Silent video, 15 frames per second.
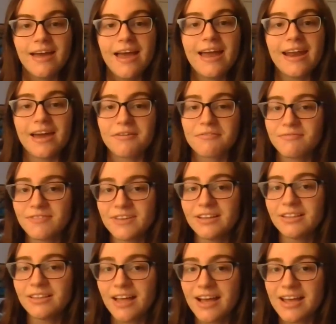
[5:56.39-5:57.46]
and I
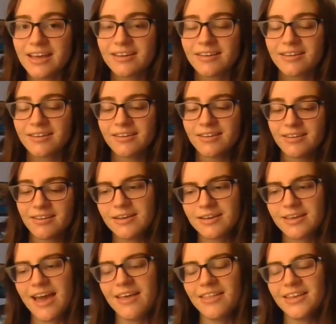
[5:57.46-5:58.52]
feel like
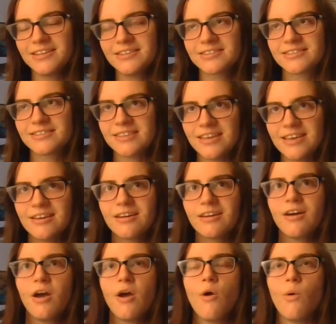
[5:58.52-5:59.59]
Kaladin
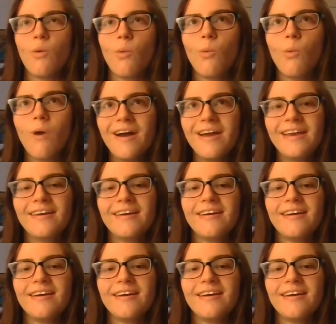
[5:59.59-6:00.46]
seeing what